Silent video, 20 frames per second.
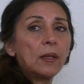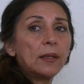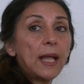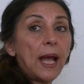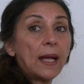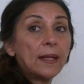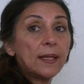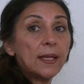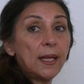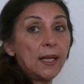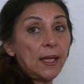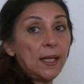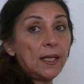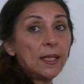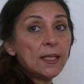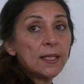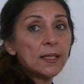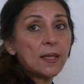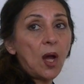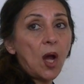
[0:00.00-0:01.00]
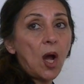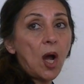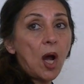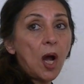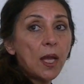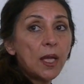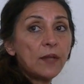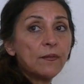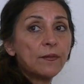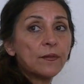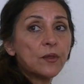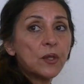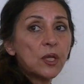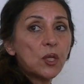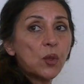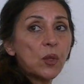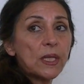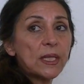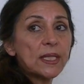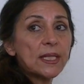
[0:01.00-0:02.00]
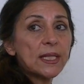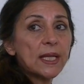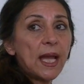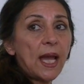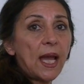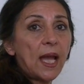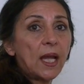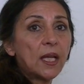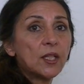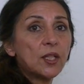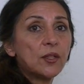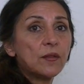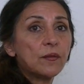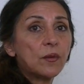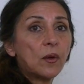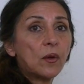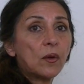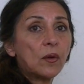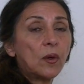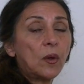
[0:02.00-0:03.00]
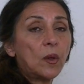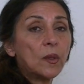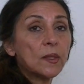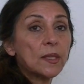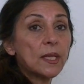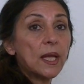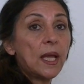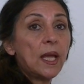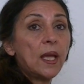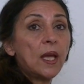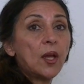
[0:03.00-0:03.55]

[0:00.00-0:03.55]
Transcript: that is, high-frequency active oral